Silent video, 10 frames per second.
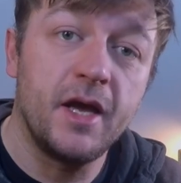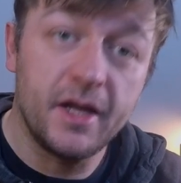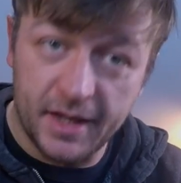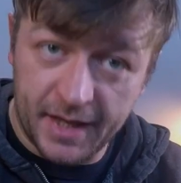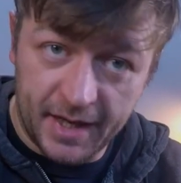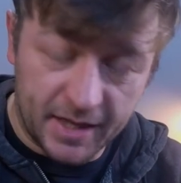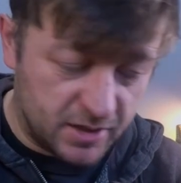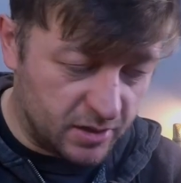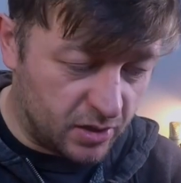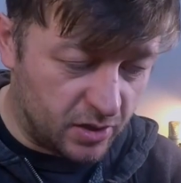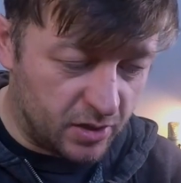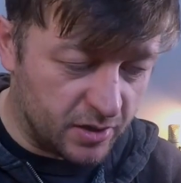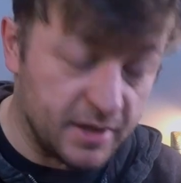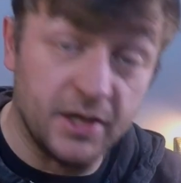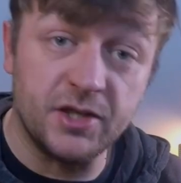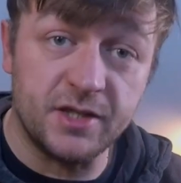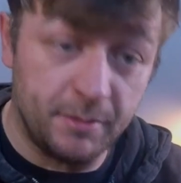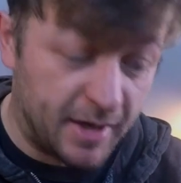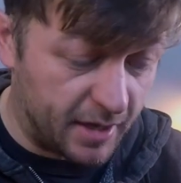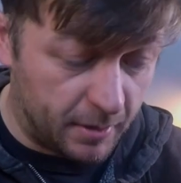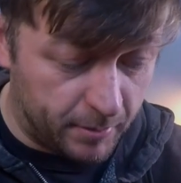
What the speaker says: like it gets to the chord and then does it back